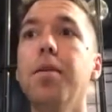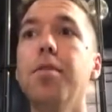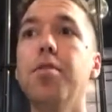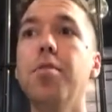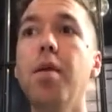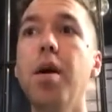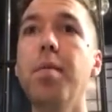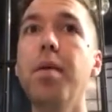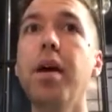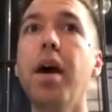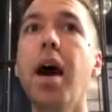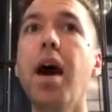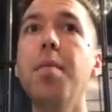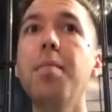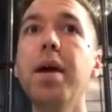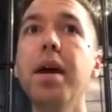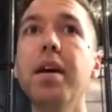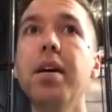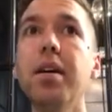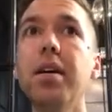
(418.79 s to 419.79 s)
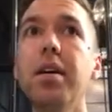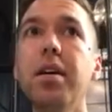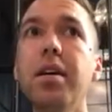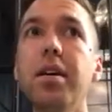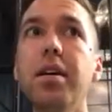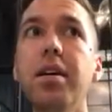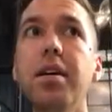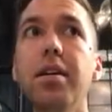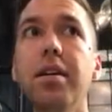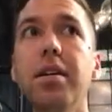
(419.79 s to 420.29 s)
So maybe I make
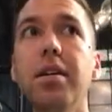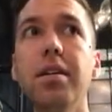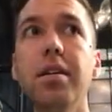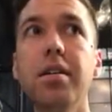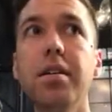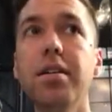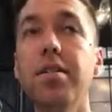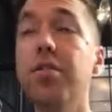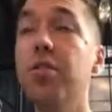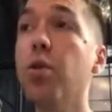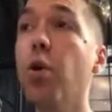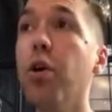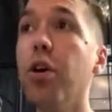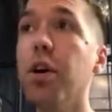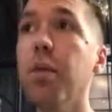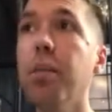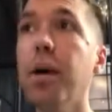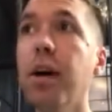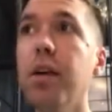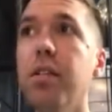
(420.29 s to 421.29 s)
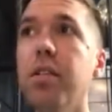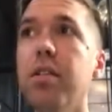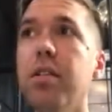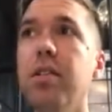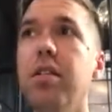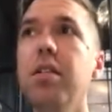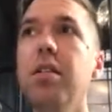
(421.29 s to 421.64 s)
a story about